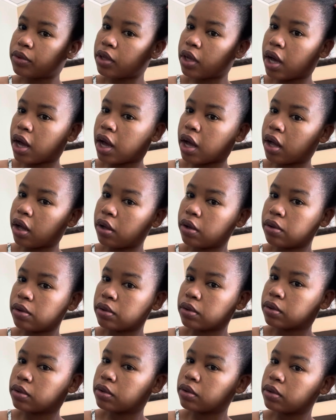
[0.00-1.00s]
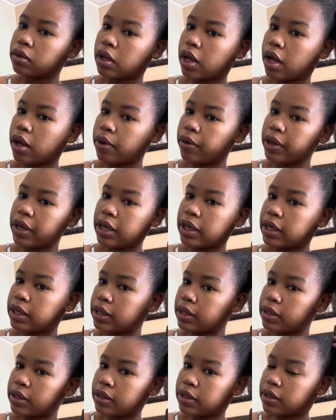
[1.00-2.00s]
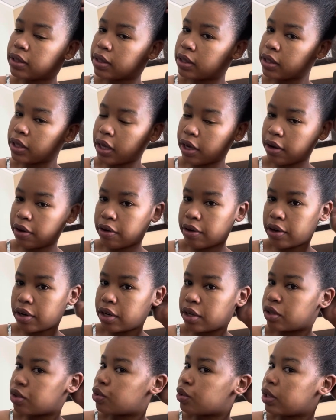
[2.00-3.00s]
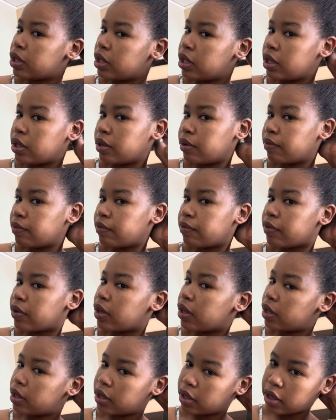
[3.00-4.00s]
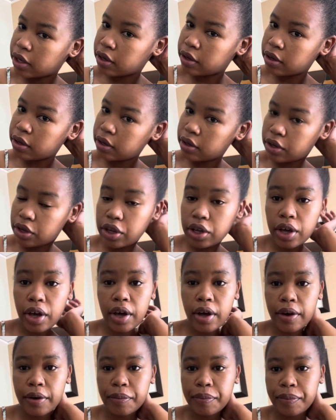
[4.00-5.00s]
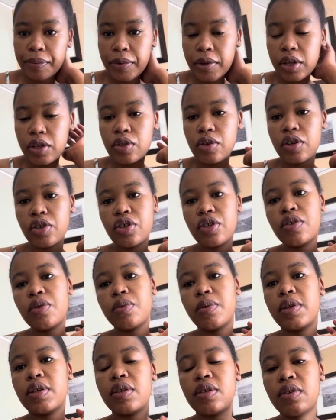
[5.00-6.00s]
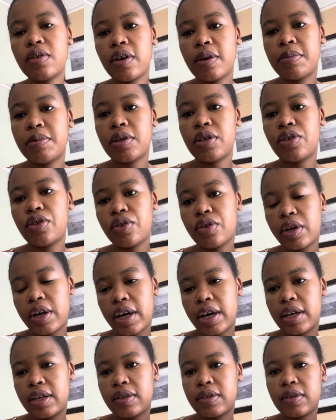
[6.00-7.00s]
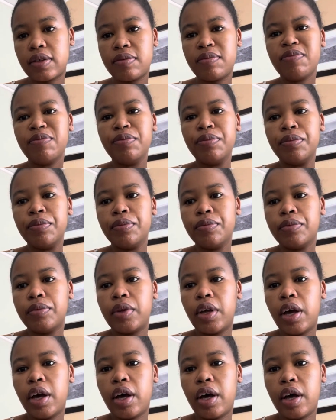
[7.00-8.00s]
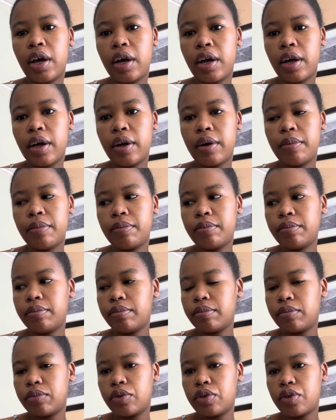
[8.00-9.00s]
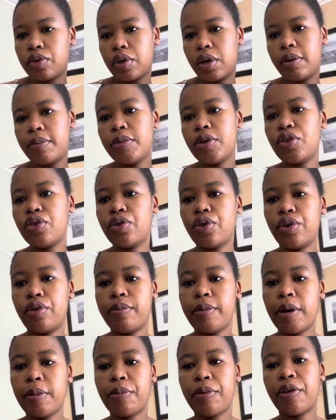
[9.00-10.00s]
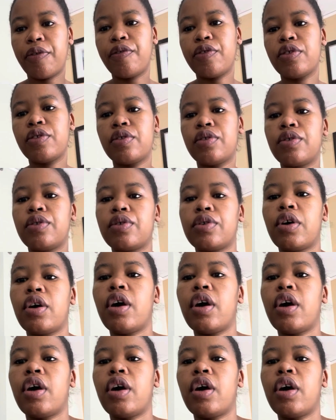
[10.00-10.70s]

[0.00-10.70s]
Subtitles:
I'll eat, get ready to leave, and then yeah. So I just wanted to update you guys. So let me show you my breakfast.